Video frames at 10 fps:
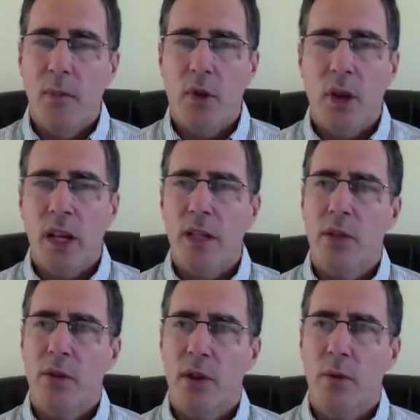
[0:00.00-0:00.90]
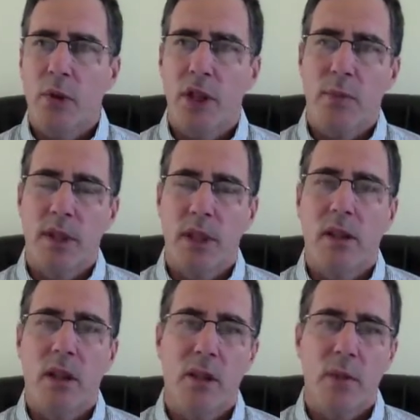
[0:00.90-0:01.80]
More honest to his own principles than
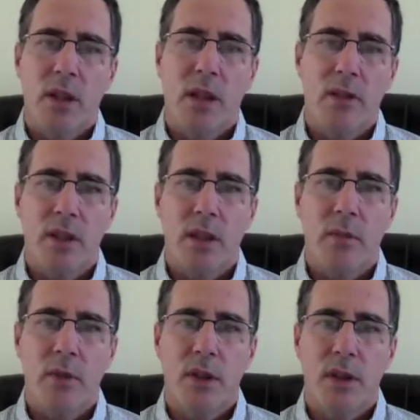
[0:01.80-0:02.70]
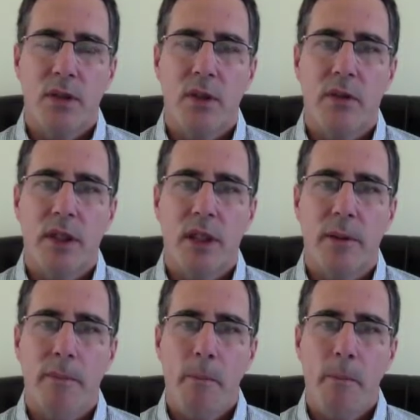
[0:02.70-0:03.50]
Locke himself seems to have done.